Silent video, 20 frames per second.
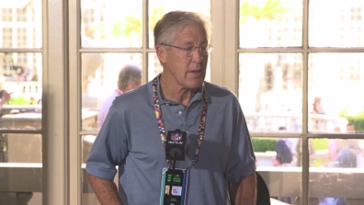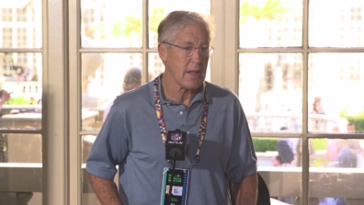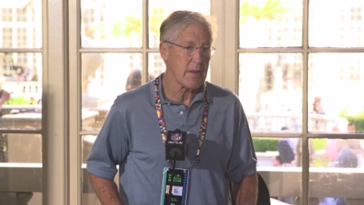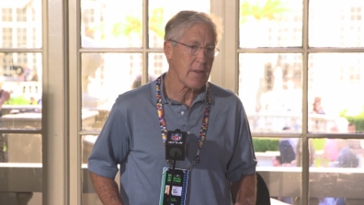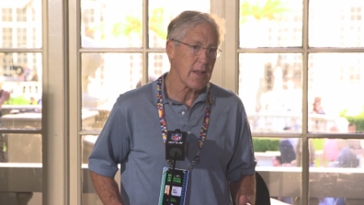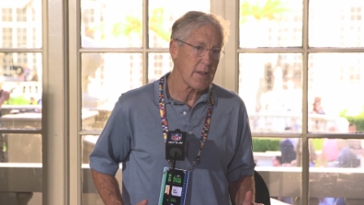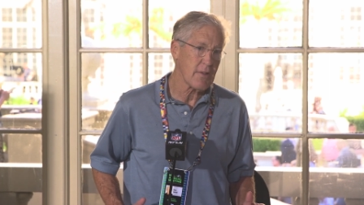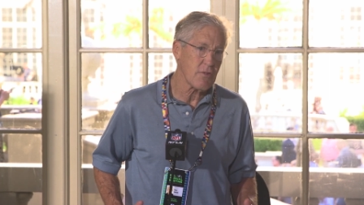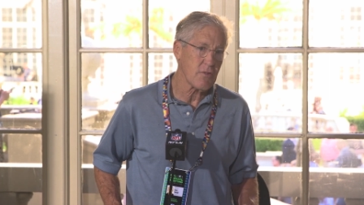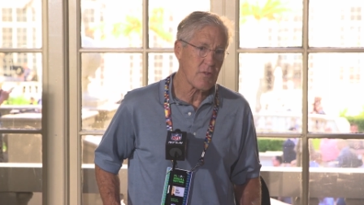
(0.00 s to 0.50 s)

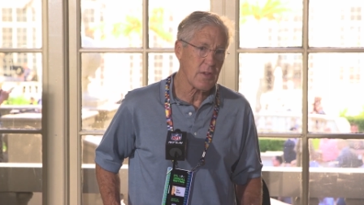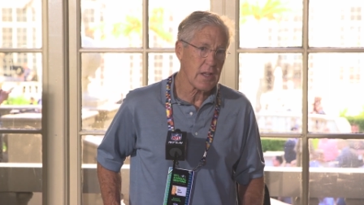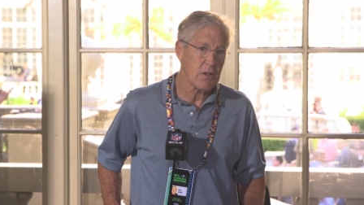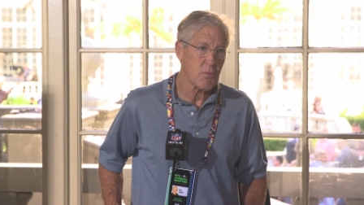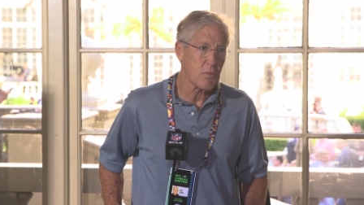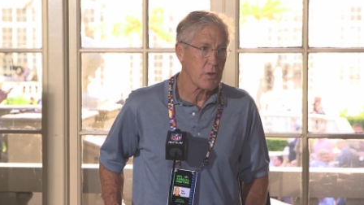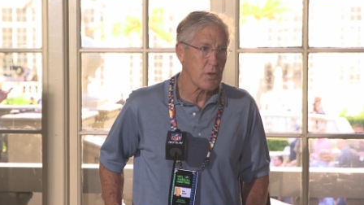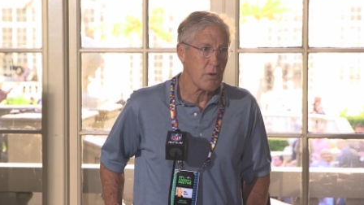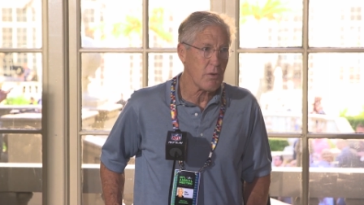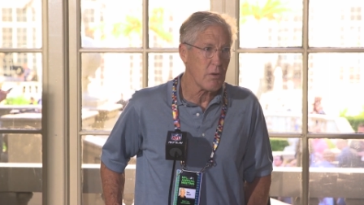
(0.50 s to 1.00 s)
That that's
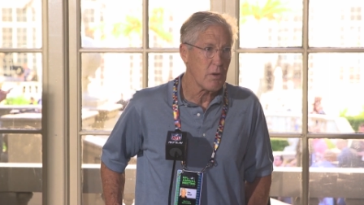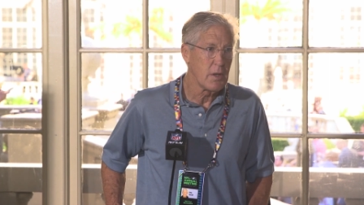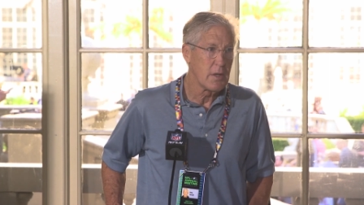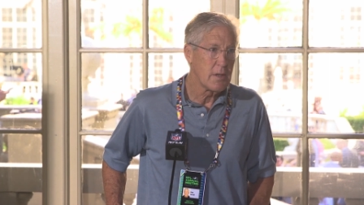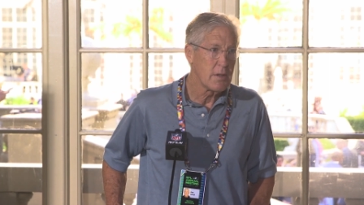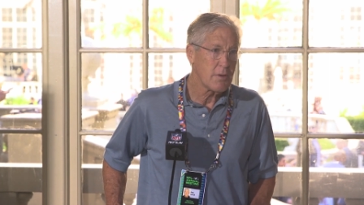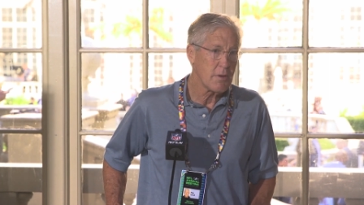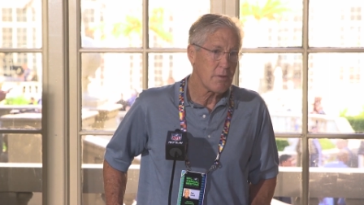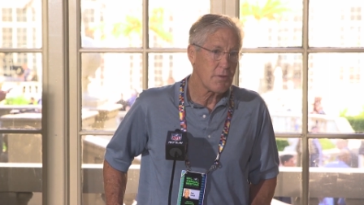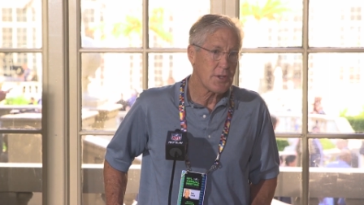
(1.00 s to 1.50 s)
that's what they're
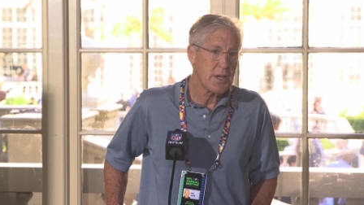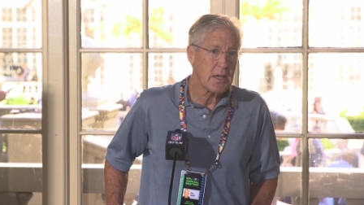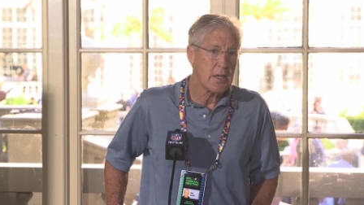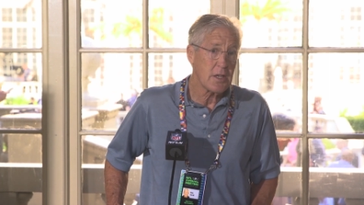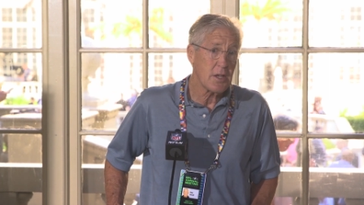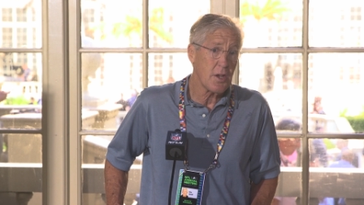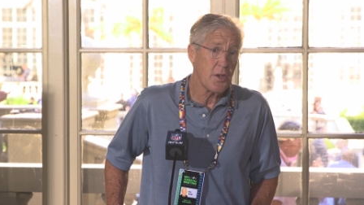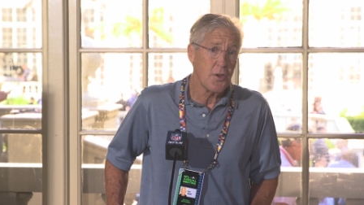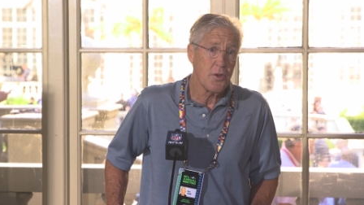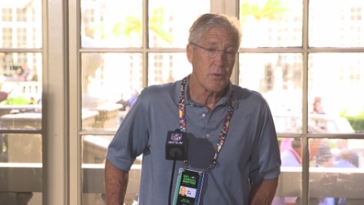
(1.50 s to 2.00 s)
they're
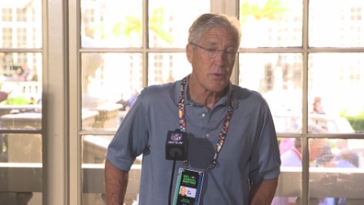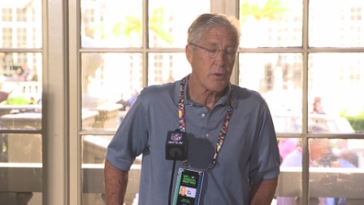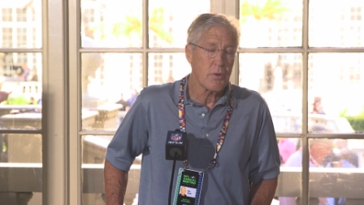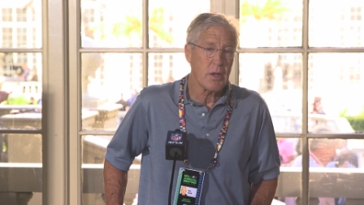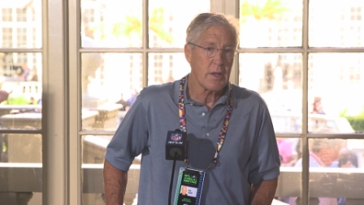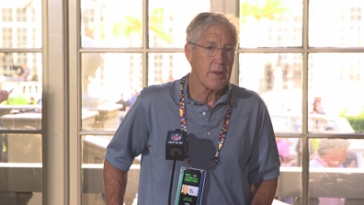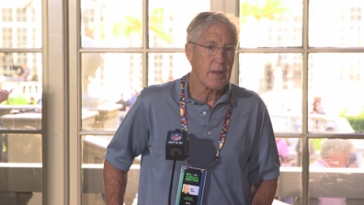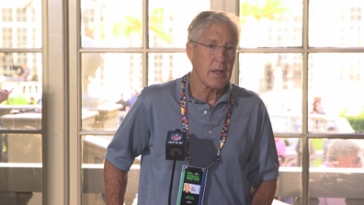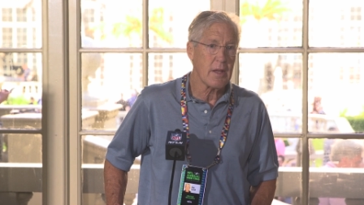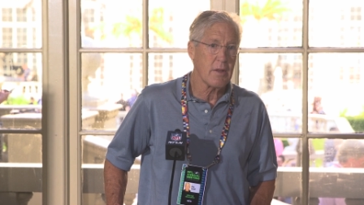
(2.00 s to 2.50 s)
intending to do. In
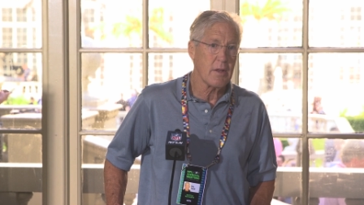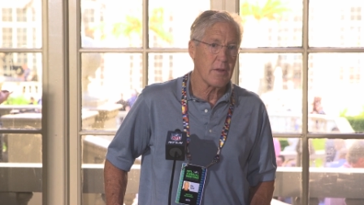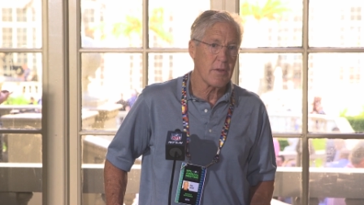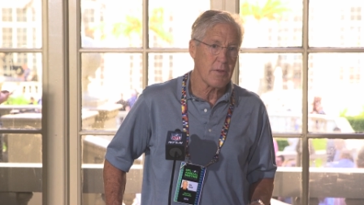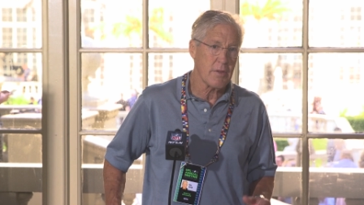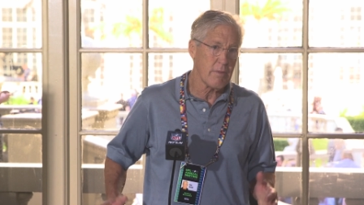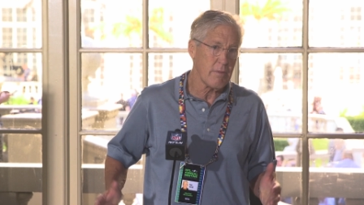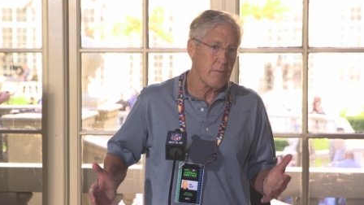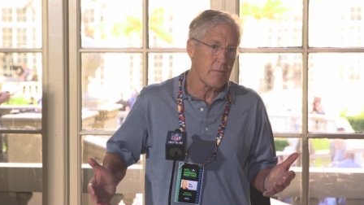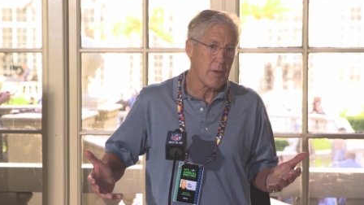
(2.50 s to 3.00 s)
the, in
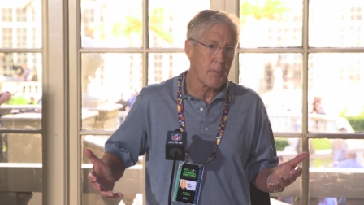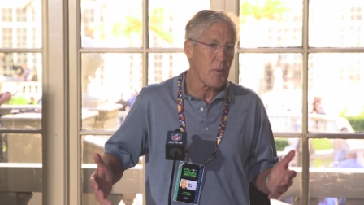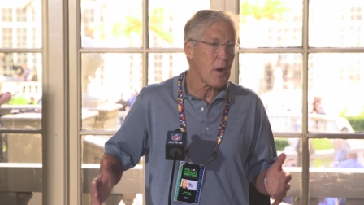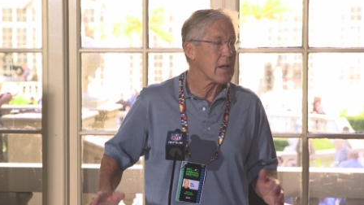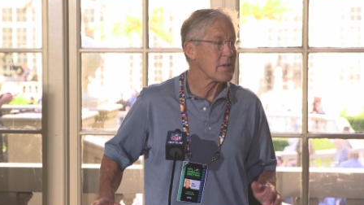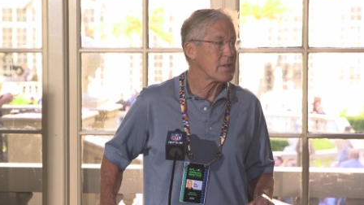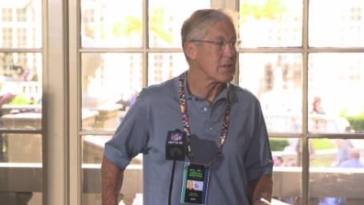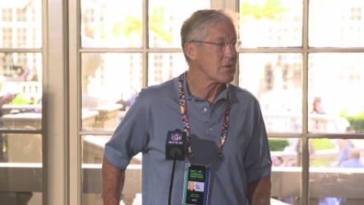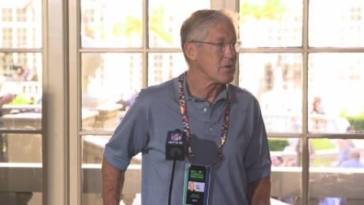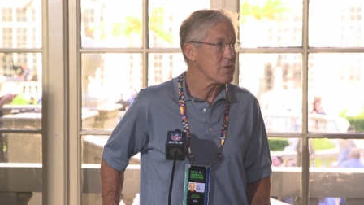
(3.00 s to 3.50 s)

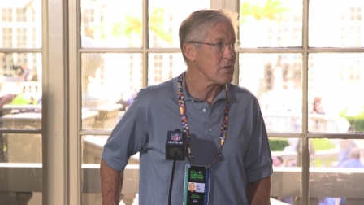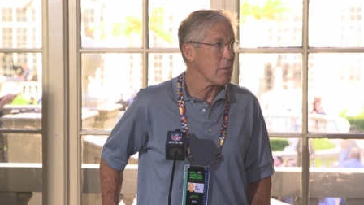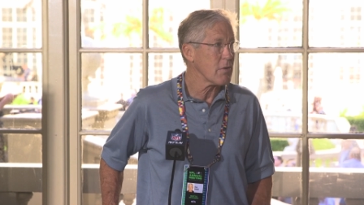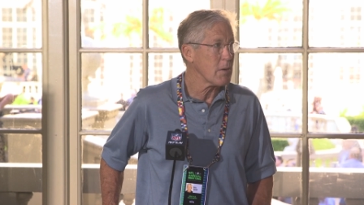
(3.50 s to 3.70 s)
the